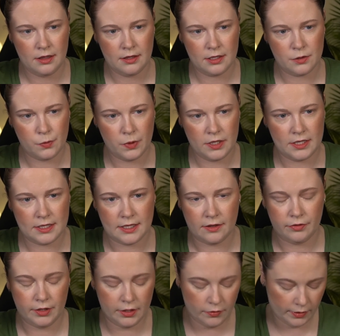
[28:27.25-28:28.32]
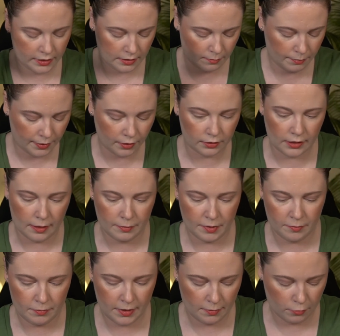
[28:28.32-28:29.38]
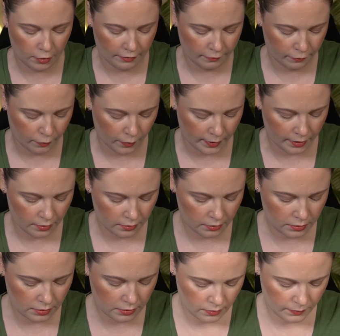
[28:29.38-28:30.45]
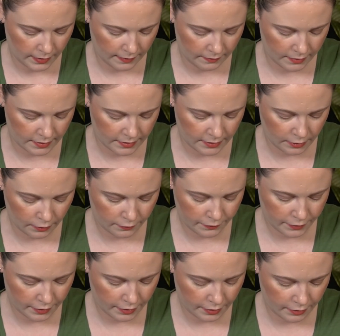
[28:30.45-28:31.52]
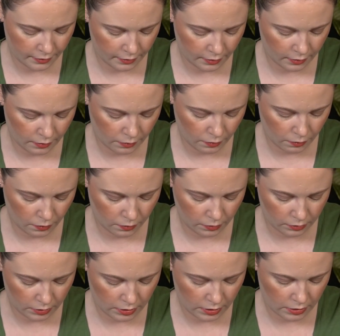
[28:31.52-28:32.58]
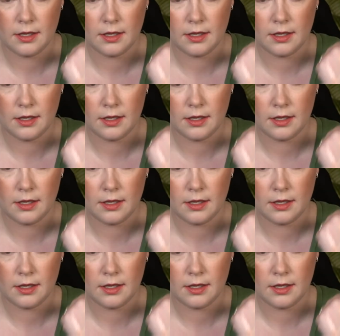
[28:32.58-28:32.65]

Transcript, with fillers: This one is definitely going to build up and be more foiled. So we have the silver, the gold,